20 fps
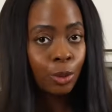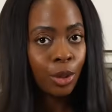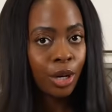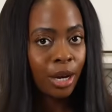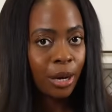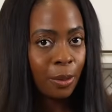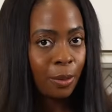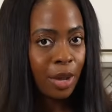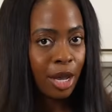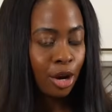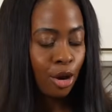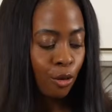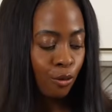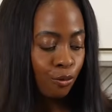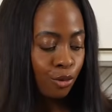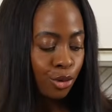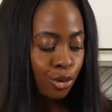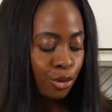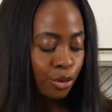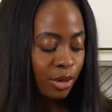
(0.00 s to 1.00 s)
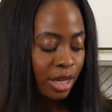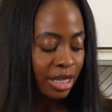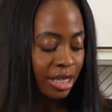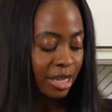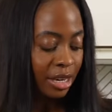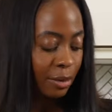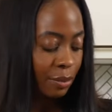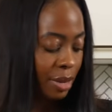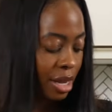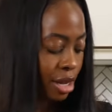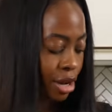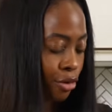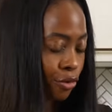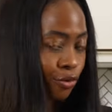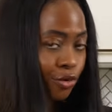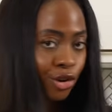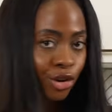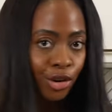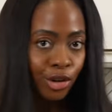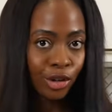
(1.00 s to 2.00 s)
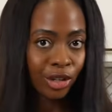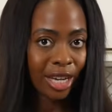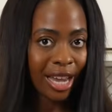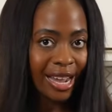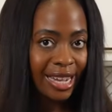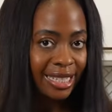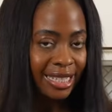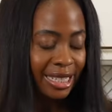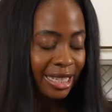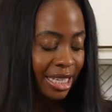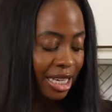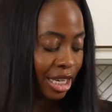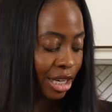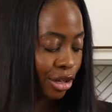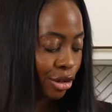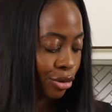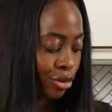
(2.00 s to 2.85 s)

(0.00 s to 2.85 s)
we're gonna make a roux that's gonna make it real nice, thick and